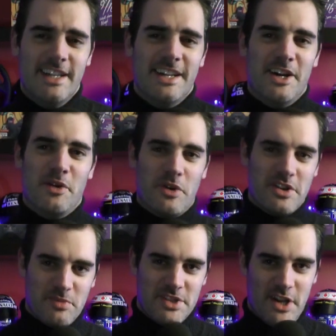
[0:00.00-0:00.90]

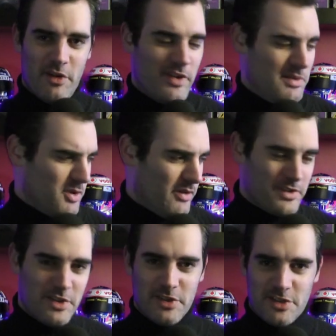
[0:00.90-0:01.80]
whereas myself, I'm
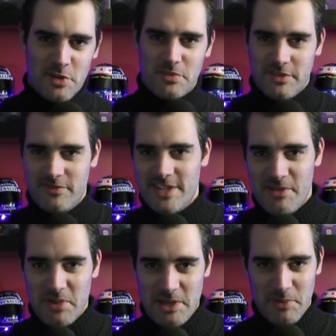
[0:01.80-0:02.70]
often doing the jobs of
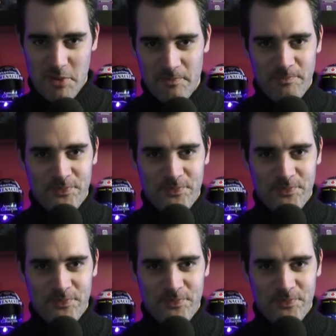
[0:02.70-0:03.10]
10 people,